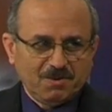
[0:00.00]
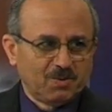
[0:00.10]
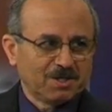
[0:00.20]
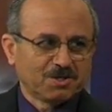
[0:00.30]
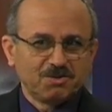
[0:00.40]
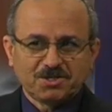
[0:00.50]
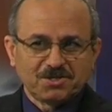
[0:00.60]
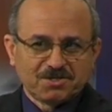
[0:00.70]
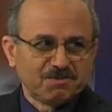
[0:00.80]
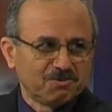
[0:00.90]
Well,
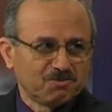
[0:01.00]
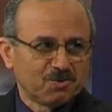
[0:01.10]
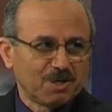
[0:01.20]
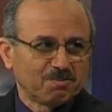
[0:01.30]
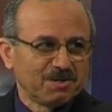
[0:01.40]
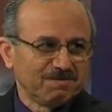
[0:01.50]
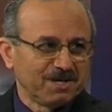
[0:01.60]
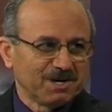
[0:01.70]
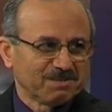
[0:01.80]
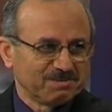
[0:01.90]
Christians even do not believe they
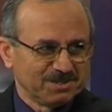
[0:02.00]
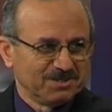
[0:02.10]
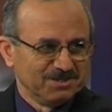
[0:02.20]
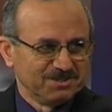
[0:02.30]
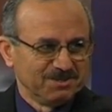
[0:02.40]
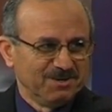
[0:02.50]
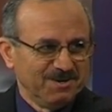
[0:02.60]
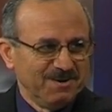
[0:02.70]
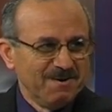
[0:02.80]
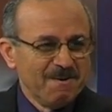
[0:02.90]
are Christians, you
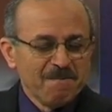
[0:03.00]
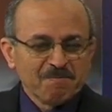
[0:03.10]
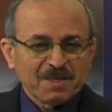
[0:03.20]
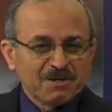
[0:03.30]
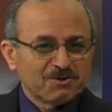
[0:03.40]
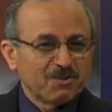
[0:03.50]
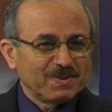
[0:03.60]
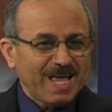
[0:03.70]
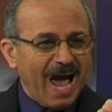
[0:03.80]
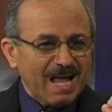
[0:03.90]
know. So
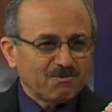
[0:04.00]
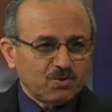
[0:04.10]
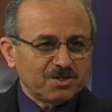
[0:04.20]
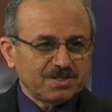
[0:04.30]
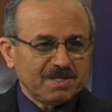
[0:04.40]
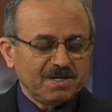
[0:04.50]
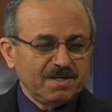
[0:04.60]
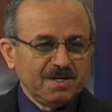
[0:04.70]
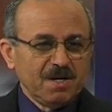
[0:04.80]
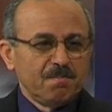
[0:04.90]
that was the
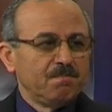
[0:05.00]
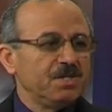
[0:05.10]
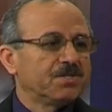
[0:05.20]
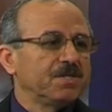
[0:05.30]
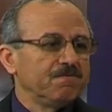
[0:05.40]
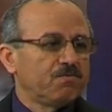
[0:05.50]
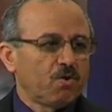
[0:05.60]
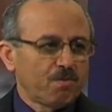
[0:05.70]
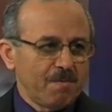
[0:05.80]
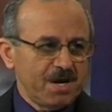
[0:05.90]

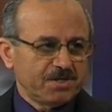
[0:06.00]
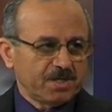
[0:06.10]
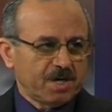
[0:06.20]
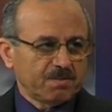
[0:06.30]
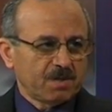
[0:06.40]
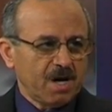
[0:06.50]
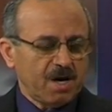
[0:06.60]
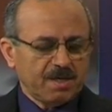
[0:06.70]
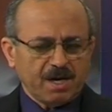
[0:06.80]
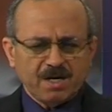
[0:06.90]
misinformation I
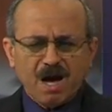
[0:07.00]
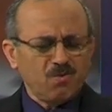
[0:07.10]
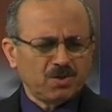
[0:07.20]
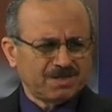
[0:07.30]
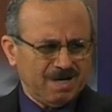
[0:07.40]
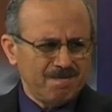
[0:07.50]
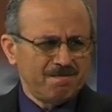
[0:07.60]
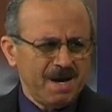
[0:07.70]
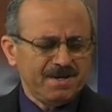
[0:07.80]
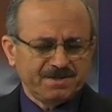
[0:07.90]
got, and I was
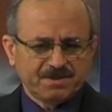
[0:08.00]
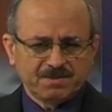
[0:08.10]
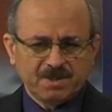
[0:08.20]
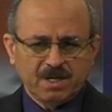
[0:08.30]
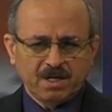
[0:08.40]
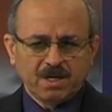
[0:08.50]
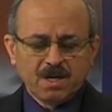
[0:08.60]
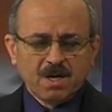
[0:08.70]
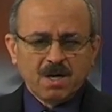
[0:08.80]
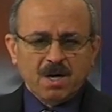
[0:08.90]
amazed, really.
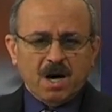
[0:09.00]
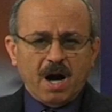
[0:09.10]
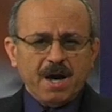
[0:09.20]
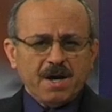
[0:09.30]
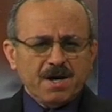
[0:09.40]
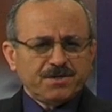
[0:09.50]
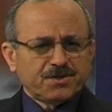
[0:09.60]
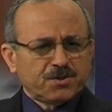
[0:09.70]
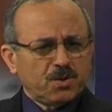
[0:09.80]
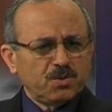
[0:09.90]
And I
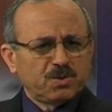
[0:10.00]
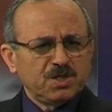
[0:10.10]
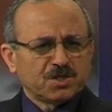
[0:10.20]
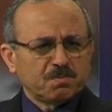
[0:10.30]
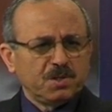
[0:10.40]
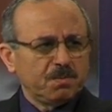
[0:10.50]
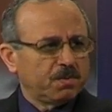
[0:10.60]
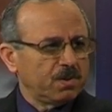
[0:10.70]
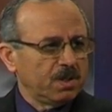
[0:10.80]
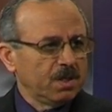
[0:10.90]
saw these
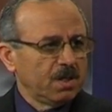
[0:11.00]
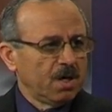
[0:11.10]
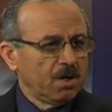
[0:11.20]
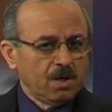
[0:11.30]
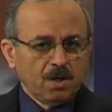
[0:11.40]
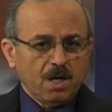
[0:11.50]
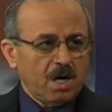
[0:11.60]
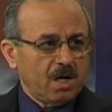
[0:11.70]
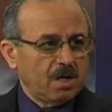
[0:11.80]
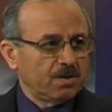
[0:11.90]
people
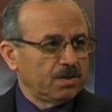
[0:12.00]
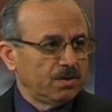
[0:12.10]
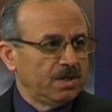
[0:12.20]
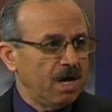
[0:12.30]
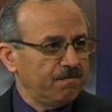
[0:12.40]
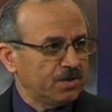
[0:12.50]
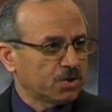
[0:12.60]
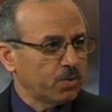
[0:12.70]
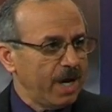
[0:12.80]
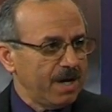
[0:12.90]
never
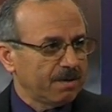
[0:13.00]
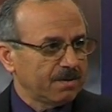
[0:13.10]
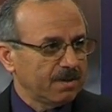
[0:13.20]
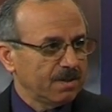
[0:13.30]
swear.